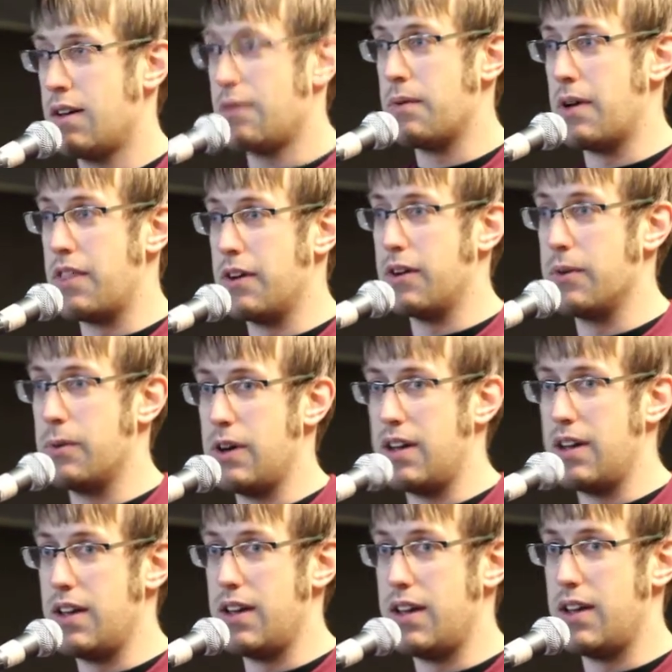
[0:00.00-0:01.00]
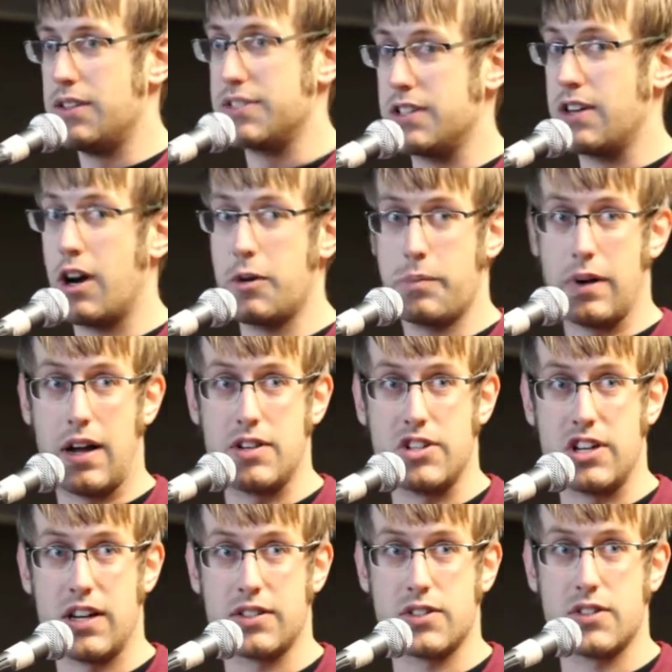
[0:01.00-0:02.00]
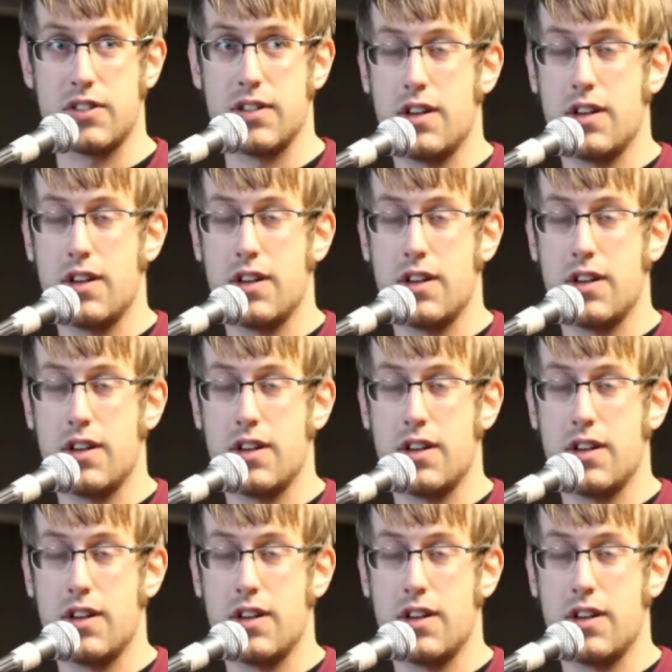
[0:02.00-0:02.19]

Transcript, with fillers: whether it was an art project,